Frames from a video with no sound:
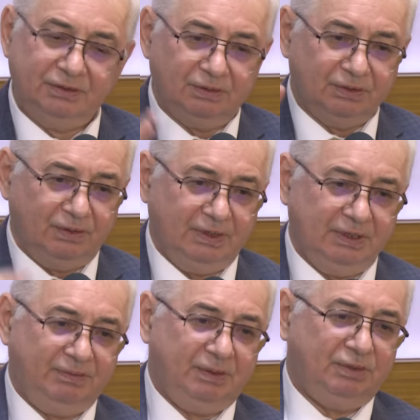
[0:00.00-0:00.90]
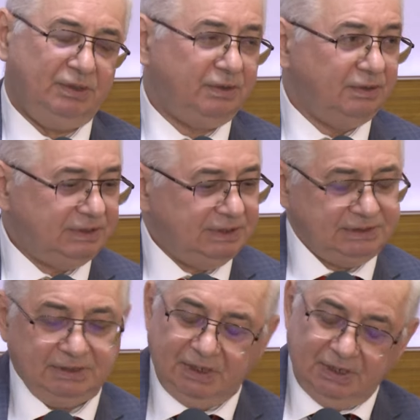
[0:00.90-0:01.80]
you know, everywhere, Reuters,
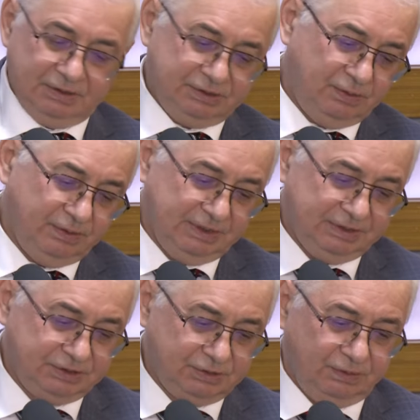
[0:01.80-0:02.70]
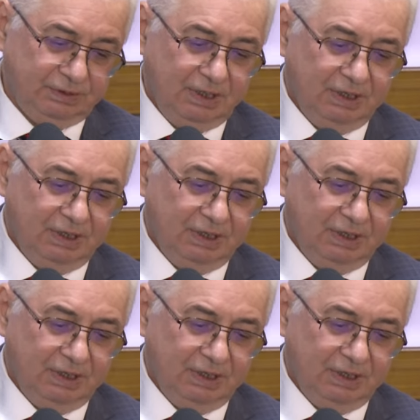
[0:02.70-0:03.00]
and so on and so on.